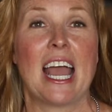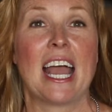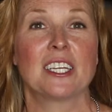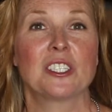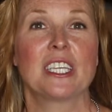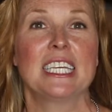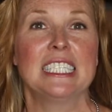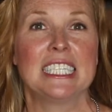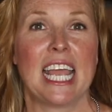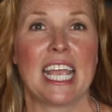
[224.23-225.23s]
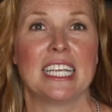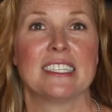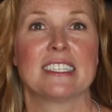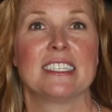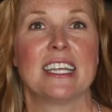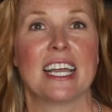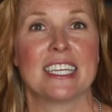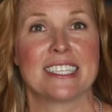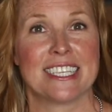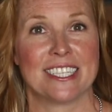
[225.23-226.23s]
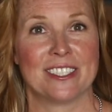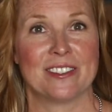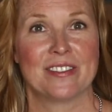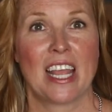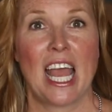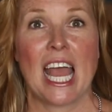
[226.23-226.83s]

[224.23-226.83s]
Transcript: actually contains diacetyl,